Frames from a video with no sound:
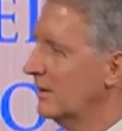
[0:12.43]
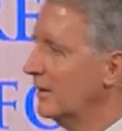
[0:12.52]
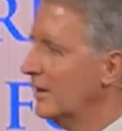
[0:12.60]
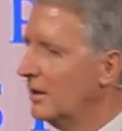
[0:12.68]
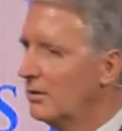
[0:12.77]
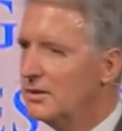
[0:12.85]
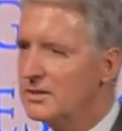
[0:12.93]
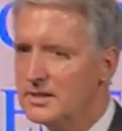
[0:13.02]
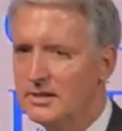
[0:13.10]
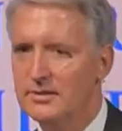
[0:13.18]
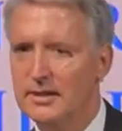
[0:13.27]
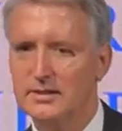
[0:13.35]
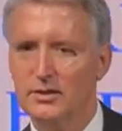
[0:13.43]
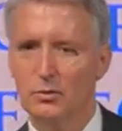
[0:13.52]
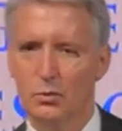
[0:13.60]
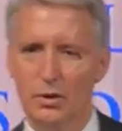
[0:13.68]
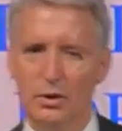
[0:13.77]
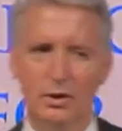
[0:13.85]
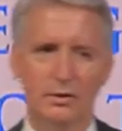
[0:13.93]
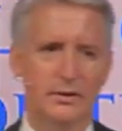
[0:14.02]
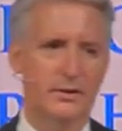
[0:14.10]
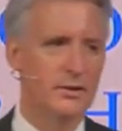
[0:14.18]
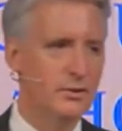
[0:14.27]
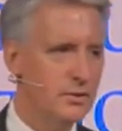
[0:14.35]
You know, and you see things in the world
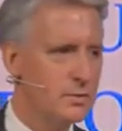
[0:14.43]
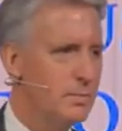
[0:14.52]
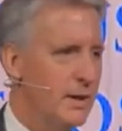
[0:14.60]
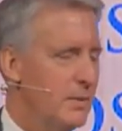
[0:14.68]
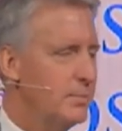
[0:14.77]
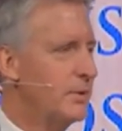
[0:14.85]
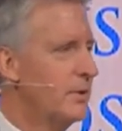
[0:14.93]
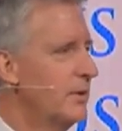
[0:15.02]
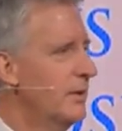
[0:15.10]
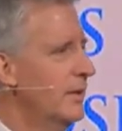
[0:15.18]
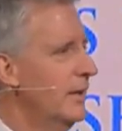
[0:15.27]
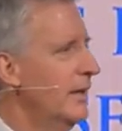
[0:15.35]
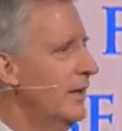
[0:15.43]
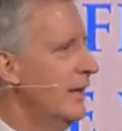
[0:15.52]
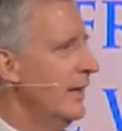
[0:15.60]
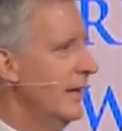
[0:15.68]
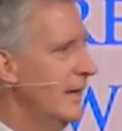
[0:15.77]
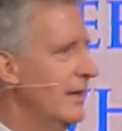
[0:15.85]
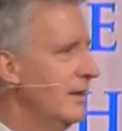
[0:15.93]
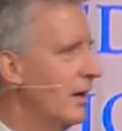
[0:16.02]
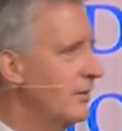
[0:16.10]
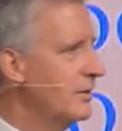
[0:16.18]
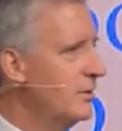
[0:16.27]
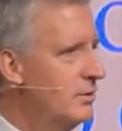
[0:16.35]
and the newspaper and
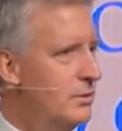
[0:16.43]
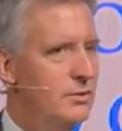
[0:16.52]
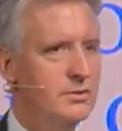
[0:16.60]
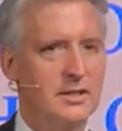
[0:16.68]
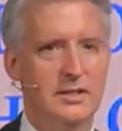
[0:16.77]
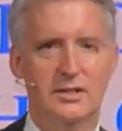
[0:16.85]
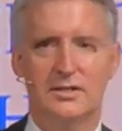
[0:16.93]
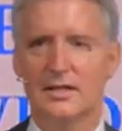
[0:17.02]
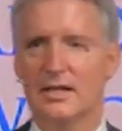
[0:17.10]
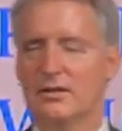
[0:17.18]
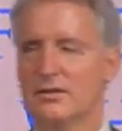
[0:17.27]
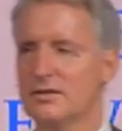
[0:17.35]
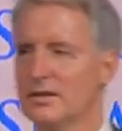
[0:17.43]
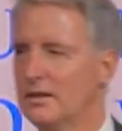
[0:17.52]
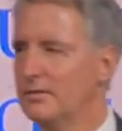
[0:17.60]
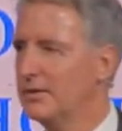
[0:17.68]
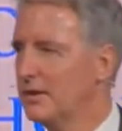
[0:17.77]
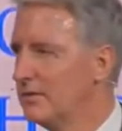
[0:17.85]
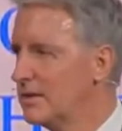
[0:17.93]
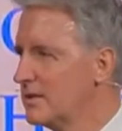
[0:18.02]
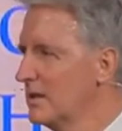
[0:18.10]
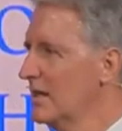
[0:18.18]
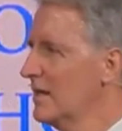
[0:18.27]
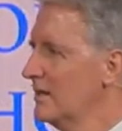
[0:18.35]
on the news, and you just say to yourself, you know,
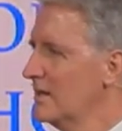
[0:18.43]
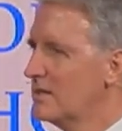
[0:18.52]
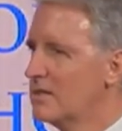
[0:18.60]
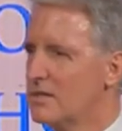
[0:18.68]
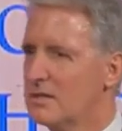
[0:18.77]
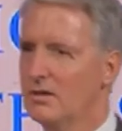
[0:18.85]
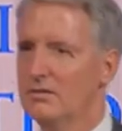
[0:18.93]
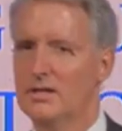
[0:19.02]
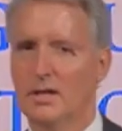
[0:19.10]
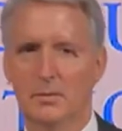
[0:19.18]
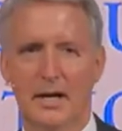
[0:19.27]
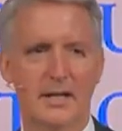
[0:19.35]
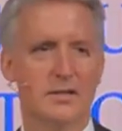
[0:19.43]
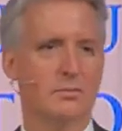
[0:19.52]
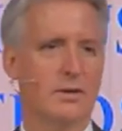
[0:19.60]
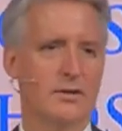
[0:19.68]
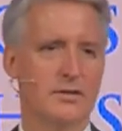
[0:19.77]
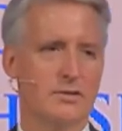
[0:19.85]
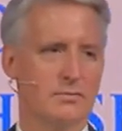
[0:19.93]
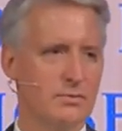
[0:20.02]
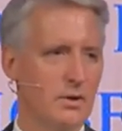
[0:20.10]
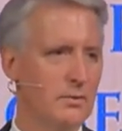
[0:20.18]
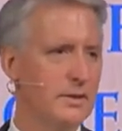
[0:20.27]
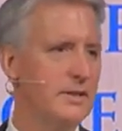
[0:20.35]
this is so terrible. I just want to just
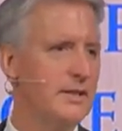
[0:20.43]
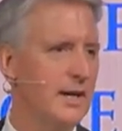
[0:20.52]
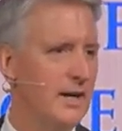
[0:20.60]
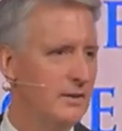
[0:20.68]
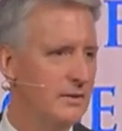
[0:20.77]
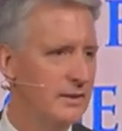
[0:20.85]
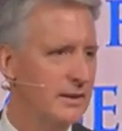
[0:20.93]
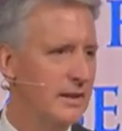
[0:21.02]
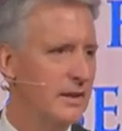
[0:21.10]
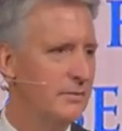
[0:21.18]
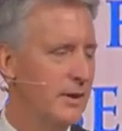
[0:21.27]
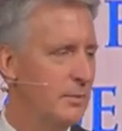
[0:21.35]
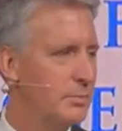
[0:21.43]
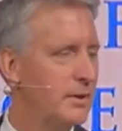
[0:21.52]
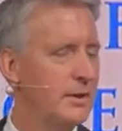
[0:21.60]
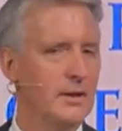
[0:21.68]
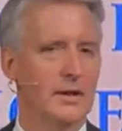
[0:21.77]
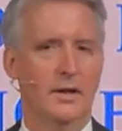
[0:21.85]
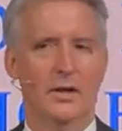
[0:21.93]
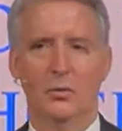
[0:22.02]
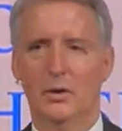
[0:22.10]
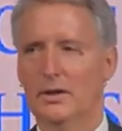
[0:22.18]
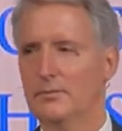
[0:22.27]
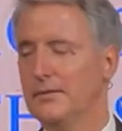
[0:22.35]
throw in the towel and give up.
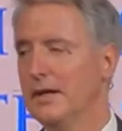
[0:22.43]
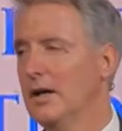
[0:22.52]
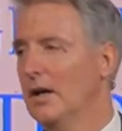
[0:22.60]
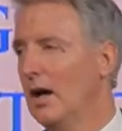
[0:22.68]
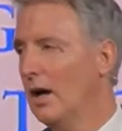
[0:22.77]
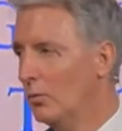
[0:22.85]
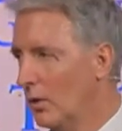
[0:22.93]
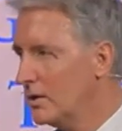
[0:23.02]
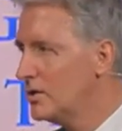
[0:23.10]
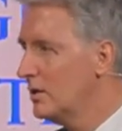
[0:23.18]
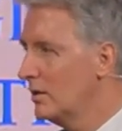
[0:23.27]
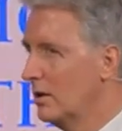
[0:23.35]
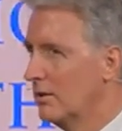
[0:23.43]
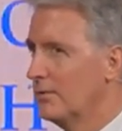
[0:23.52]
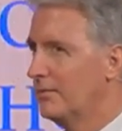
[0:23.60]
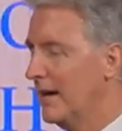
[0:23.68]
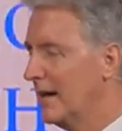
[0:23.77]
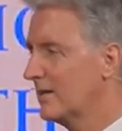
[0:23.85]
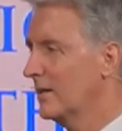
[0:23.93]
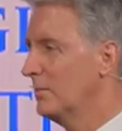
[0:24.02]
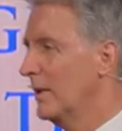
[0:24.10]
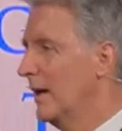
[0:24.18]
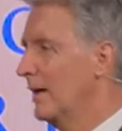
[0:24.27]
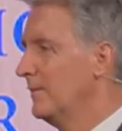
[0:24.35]
Well, I want you to know the fact that
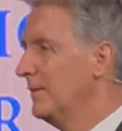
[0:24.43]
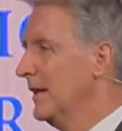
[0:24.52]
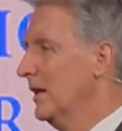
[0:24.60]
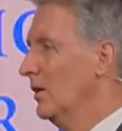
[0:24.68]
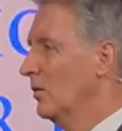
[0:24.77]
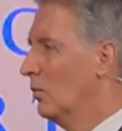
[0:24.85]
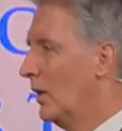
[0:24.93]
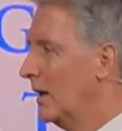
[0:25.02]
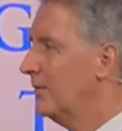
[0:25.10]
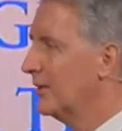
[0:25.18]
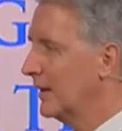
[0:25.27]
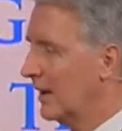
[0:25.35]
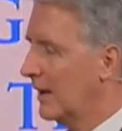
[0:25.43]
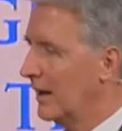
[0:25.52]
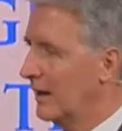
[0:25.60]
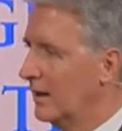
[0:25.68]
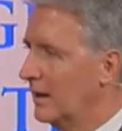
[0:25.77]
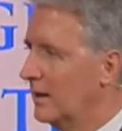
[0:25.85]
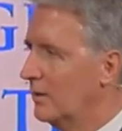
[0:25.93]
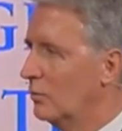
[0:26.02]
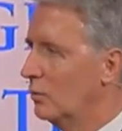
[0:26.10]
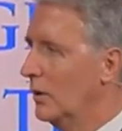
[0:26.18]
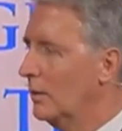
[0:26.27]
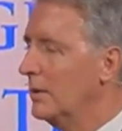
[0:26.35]
my wife and I
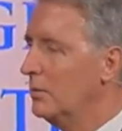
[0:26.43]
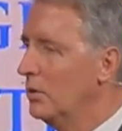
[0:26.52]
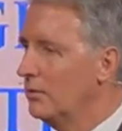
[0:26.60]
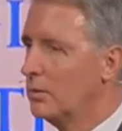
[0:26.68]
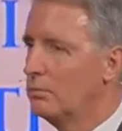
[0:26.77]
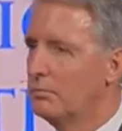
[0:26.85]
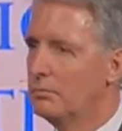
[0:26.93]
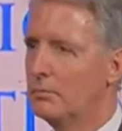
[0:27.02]
will be moving